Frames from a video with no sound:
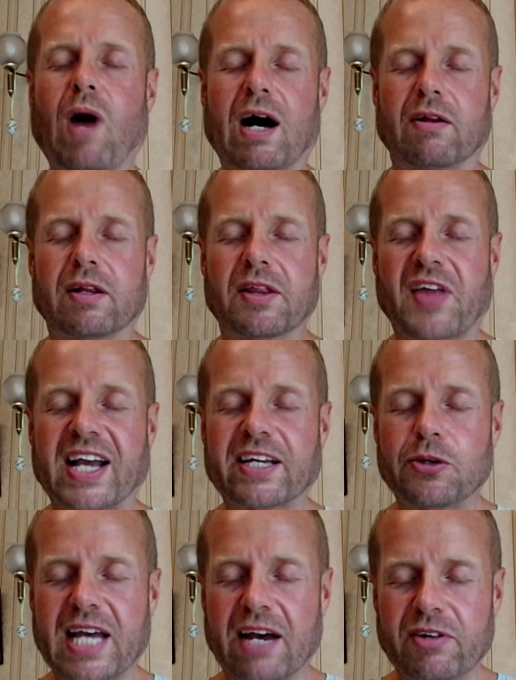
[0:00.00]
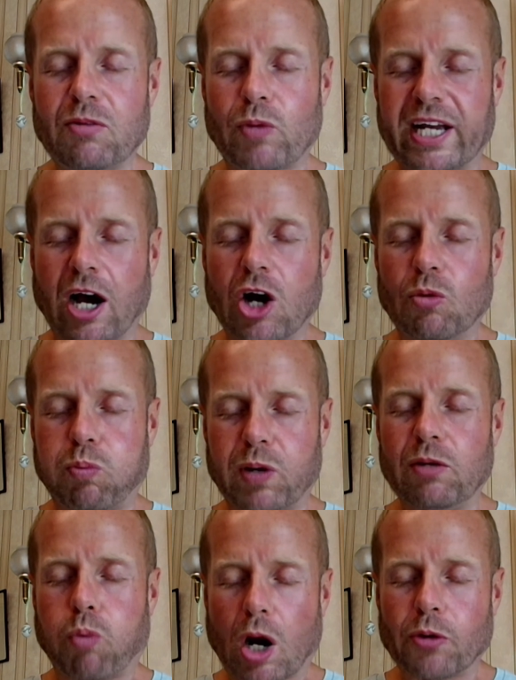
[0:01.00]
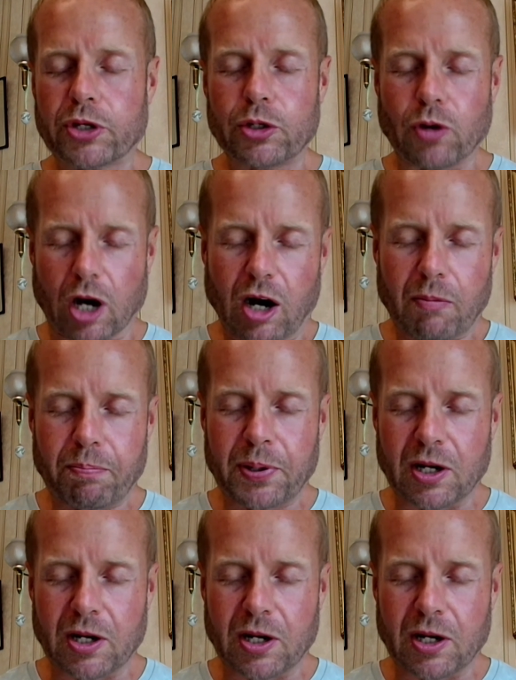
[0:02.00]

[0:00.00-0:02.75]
Well, thank you, Kevin. We hope we woke you up